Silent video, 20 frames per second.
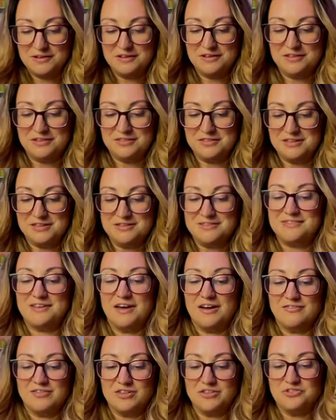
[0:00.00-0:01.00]
these
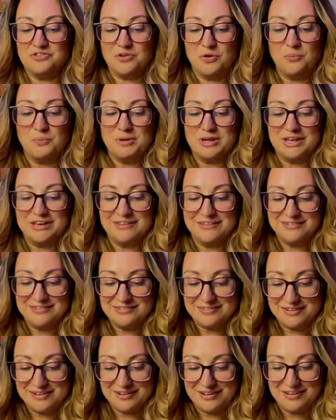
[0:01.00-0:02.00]
having so many
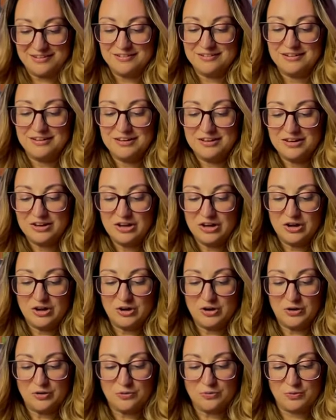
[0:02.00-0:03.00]
hits in it.
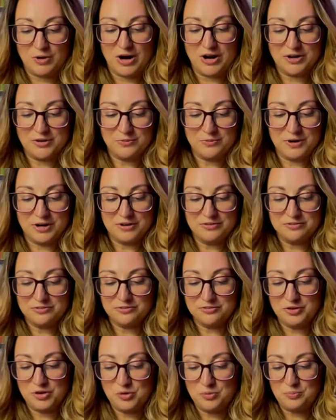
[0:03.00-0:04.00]
Rockruff,
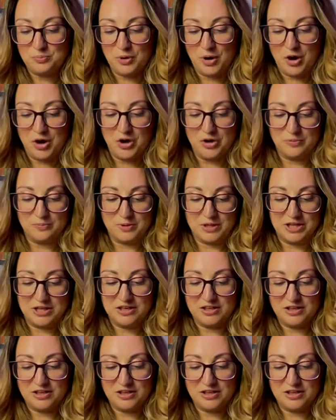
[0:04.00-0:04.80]
Palmy,